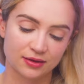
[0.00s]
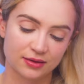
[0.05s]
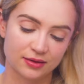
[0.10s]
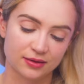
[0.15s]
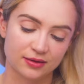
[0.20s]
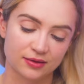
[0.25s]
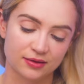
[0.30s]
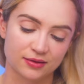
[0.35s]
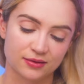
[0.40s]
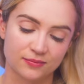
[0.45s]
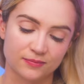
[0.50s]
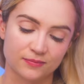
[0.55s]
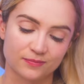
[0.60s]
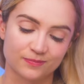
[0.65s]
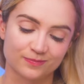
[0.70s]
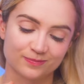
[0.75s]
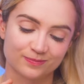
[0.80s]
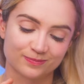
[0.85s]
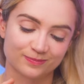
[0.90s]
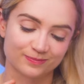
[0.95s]

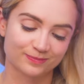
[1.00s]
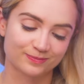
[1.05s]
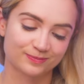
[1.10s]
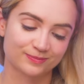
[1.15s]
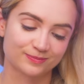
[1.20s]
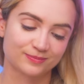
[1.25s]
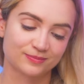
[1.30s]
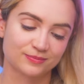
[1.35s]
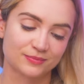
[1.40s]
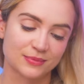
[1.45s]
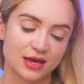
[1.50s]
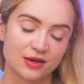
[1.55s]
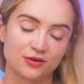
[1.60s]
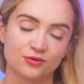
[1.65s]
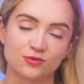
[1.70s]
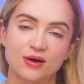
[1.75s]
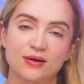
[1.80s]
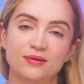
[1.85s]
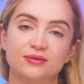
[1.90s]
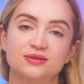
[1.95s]
Um, I
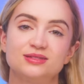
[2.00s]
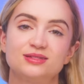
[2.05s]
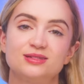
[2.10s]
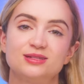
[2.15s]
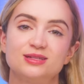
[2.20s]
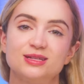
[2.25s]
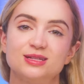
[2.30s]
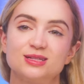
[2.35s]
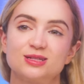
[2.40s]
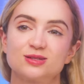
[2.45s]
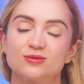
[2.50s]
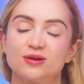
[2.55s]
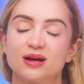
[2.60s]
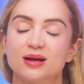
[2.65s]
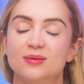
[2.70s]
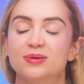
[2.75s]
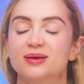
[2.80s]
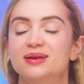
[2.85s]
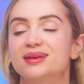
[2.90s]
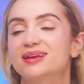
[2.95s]
don't know how else to
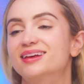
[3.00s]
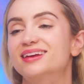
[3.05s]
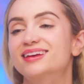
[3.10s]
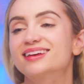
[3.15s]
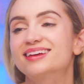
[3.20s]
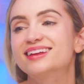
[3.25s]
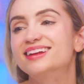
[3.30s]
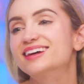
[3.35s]
describe it.